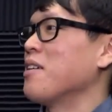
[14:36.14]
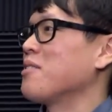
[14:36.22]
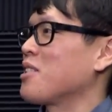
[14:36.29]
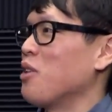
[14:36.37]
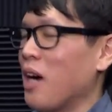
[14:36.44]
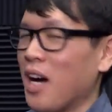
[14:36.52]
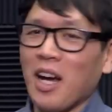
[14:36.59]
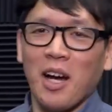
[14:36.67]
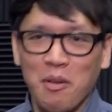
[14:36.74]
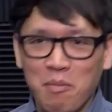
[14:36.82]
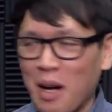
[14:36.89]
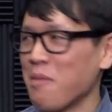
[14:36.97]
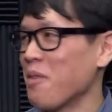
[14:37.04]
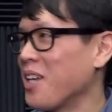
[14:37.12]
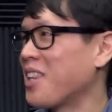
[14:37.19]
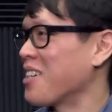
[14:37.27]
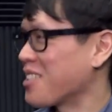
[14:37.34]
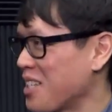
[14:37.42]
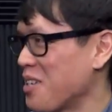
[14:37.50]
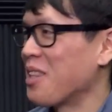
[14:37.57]
So I'm right
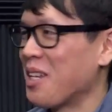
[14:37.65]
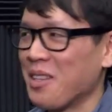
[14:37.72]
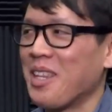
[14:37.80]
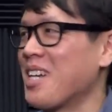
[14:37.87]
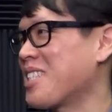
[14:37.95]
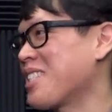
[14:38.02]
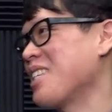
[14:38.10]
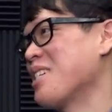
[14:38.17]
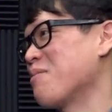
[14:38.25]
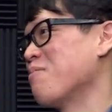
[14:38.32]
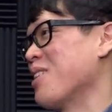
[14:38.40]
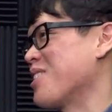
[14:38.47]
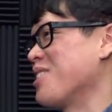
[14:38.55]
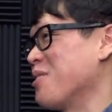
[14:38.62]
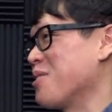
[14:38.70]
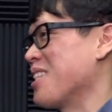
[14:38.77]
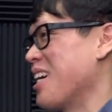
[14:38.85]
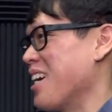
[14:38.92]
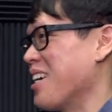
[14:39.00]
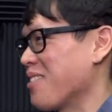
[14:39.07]
there. So that's as much as you'll say.